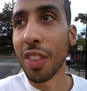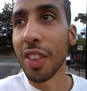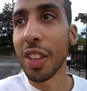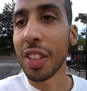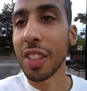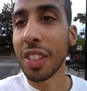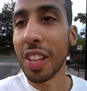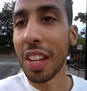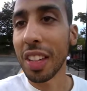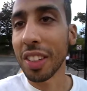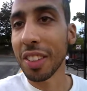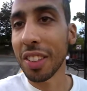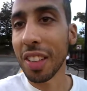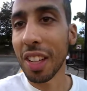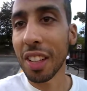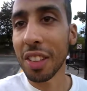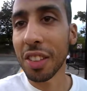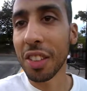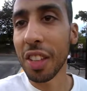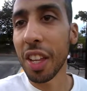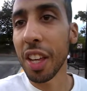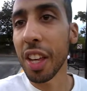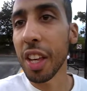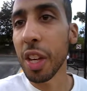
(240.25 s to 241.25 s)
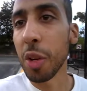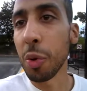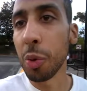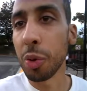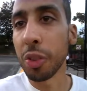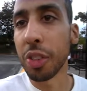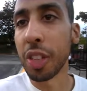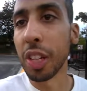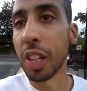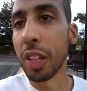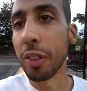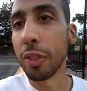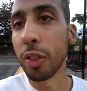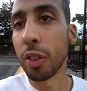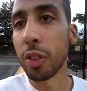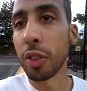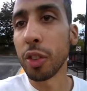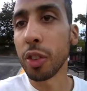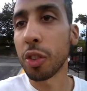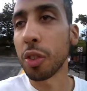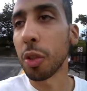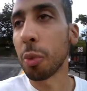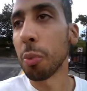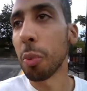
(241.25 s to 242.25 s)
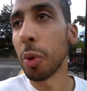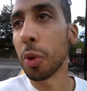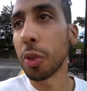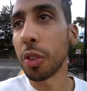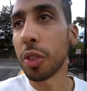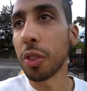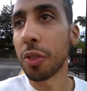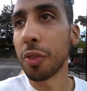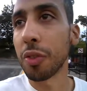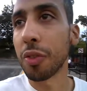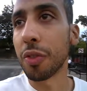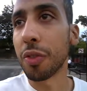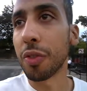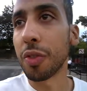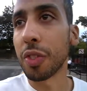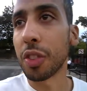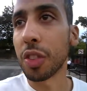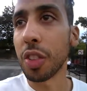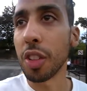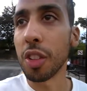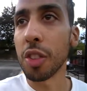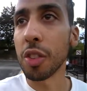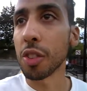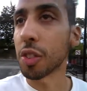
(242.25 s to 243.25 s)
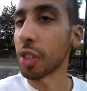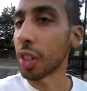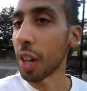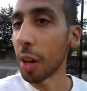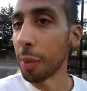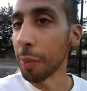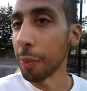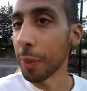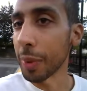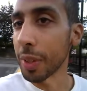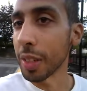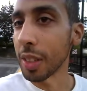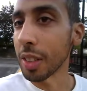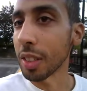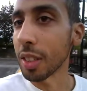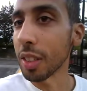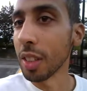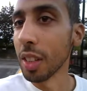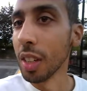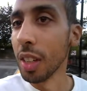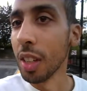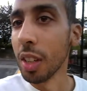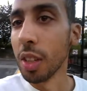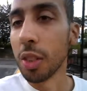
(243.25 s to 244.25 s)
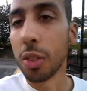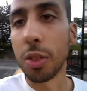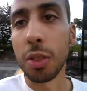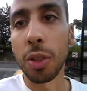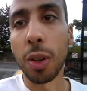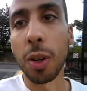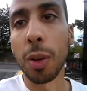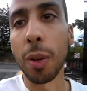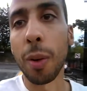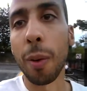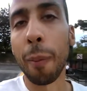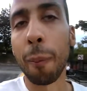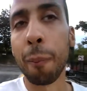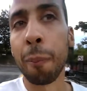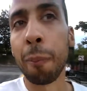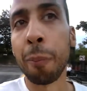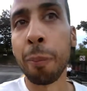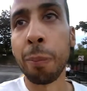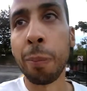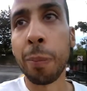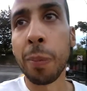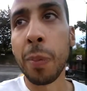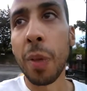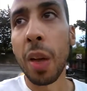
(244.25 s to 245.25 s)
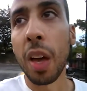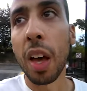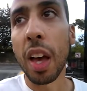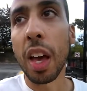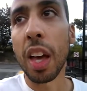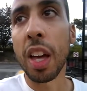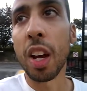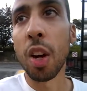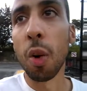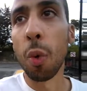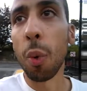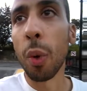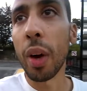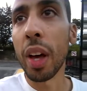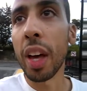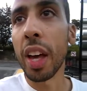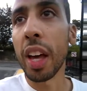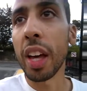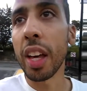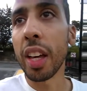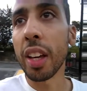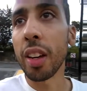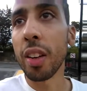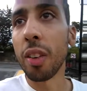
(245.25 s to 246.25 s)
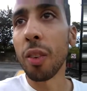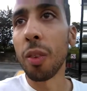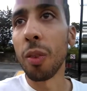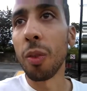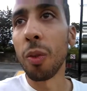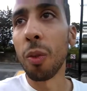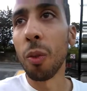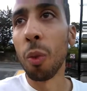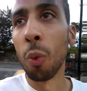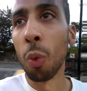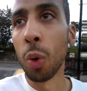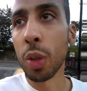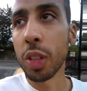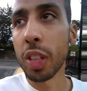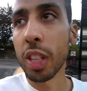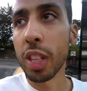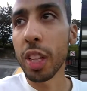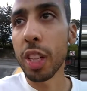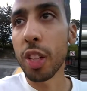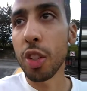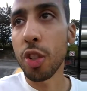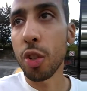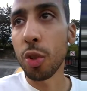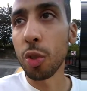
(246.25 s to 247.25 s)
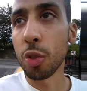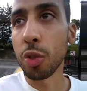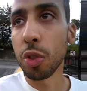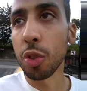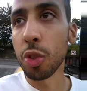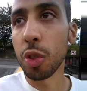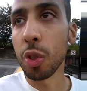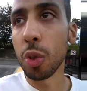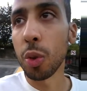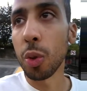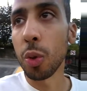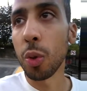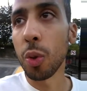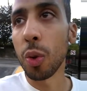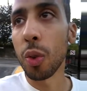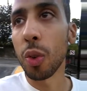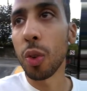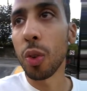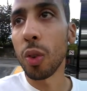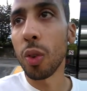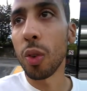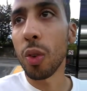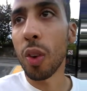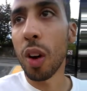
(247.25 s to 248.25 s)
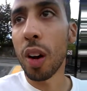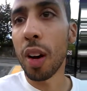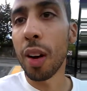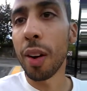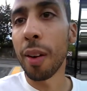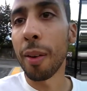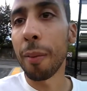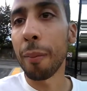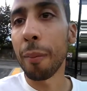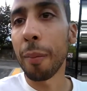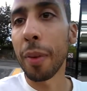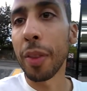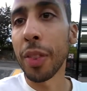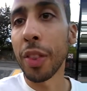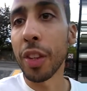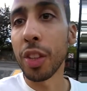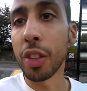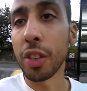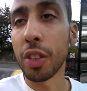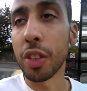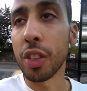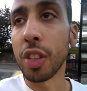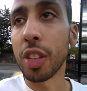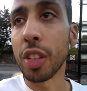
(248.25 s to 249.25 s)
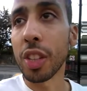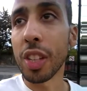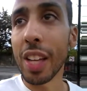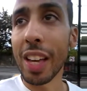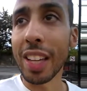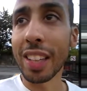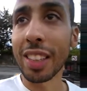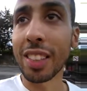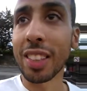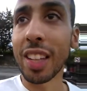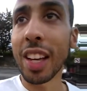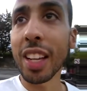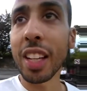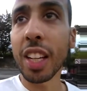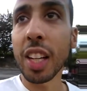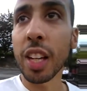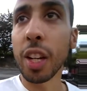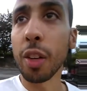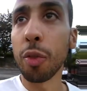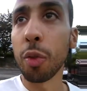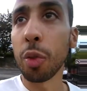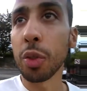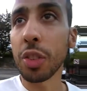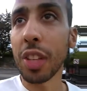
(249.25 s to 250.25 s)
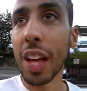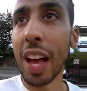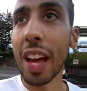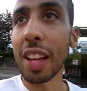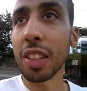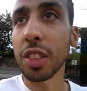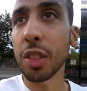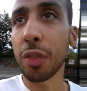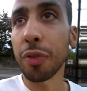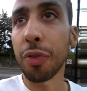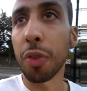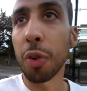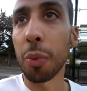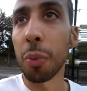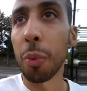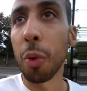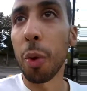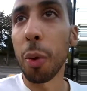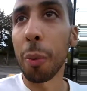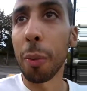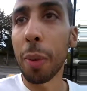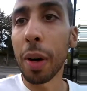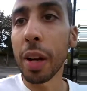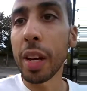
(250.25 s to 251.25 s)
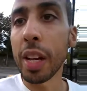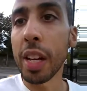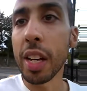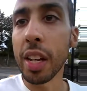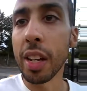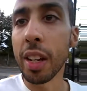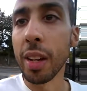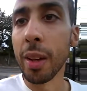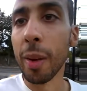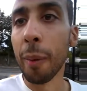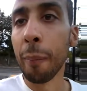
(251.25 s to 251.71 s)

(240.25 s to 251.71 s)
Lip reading: the textiles that he was delivering to most of Sears companies. So in a way, what did he choose to do? The executive was asking for more money,